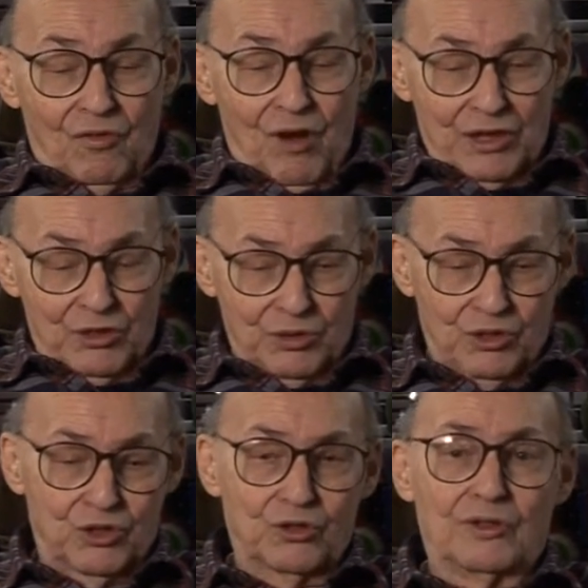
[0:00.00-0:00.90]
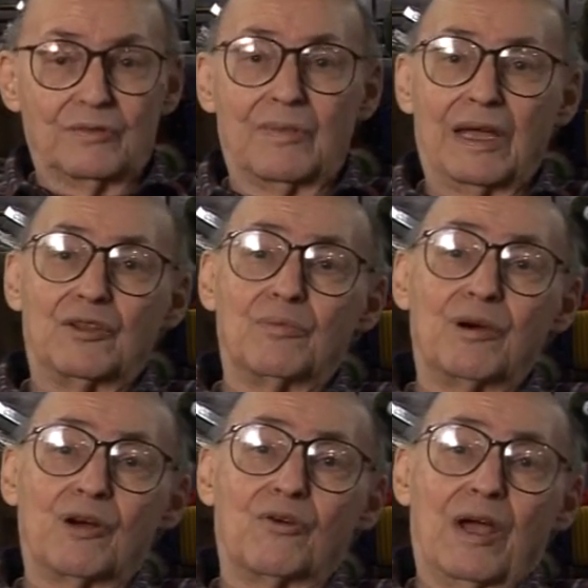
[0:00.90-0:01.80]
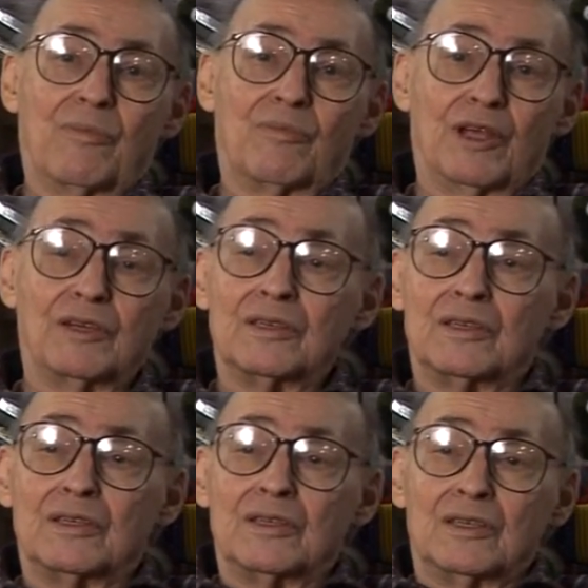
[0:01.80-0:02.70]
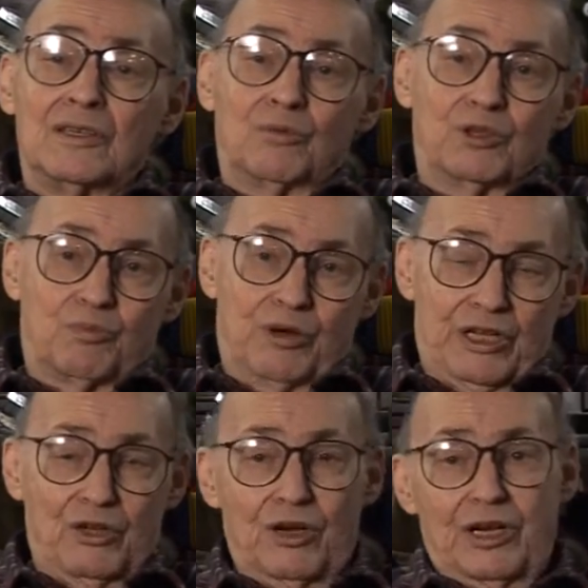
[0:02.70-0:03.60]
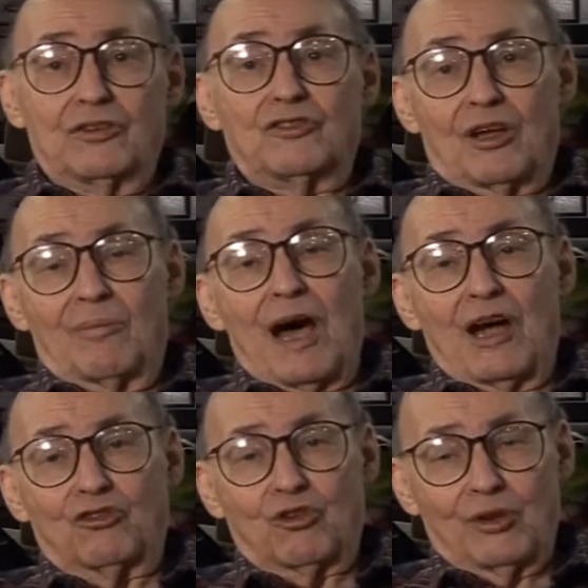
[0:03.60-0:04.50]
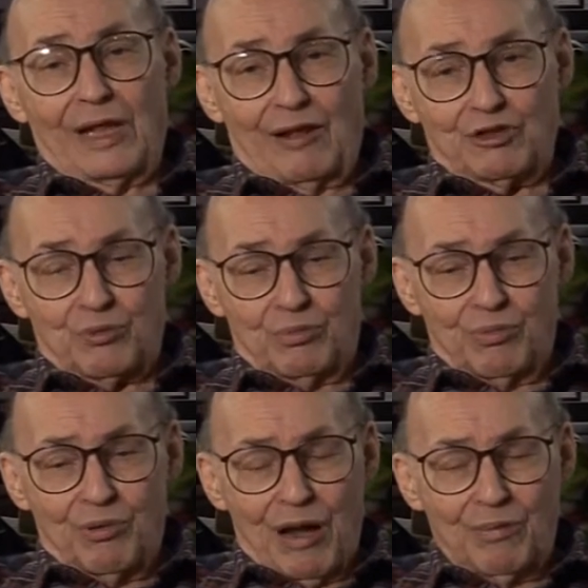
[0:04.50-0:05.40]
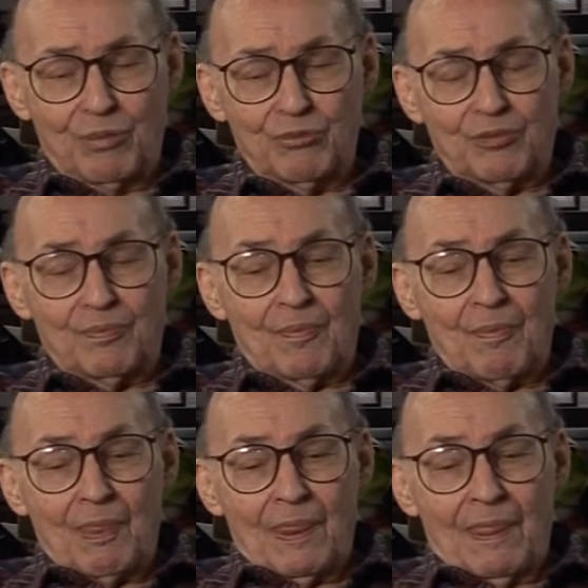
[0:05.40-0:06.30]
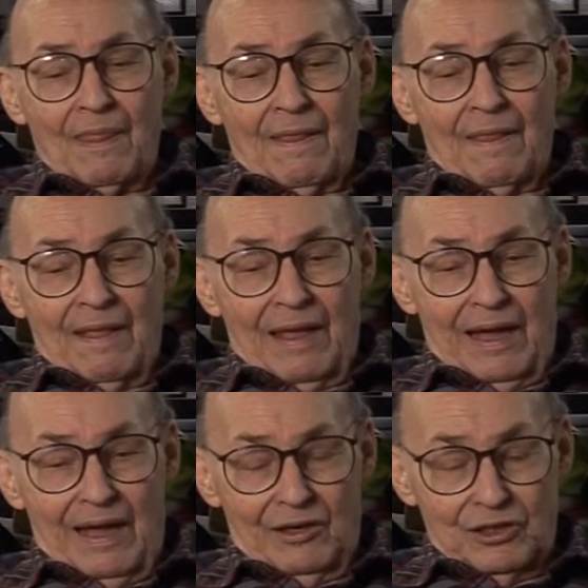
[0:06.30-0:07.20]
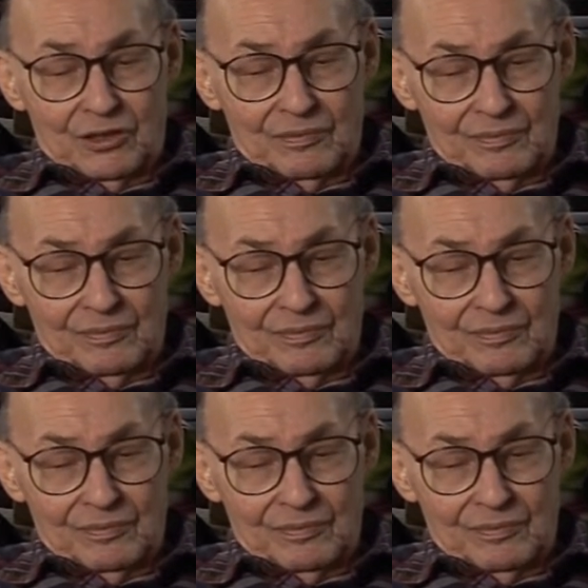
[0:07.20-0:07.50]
graduate student, made the program that was pretty good at some high school algebra problems. And